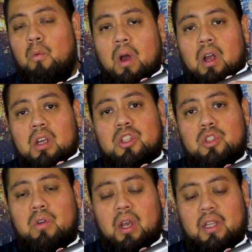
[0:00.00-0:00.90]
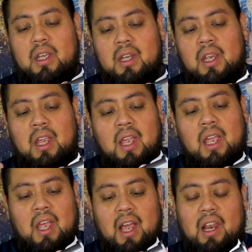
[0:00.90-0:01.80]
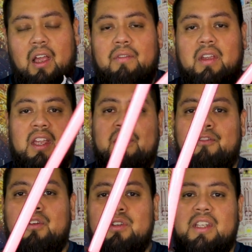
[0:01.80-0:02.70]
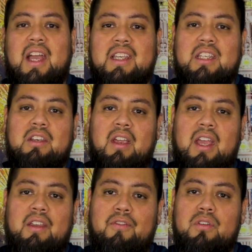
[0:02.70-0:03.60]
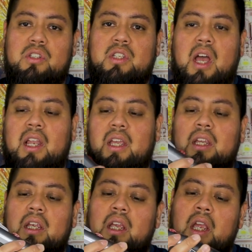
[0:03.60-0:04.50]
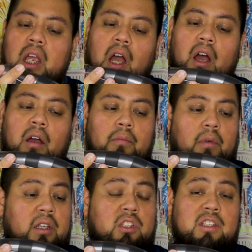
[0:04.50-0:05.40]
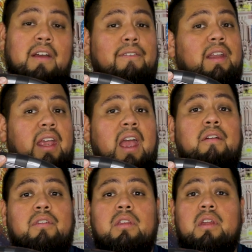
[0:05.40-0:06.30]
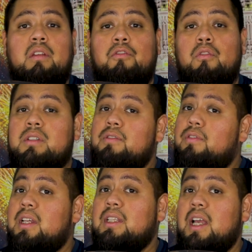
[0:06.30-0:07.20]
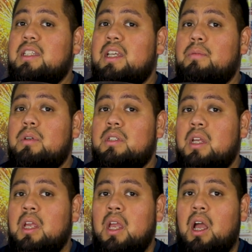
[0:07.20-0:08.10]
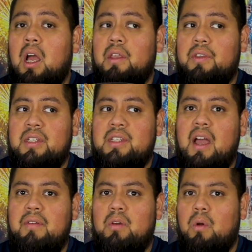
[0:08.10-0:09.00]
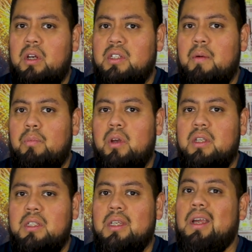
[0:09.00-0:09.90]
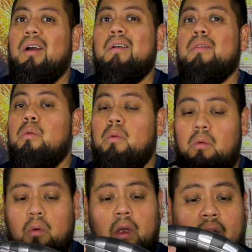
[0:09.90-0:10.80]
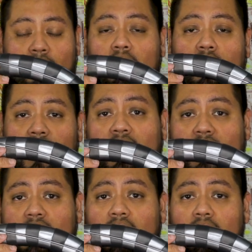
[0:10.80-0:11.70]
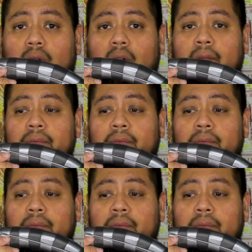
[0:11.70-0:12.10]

well constructed. I love it. It feels nice in your hand. It feels solid. Um, it's definitely heavier than the Force F X lightsabers. Um, the Savi's Workshop ones are heavier than this too.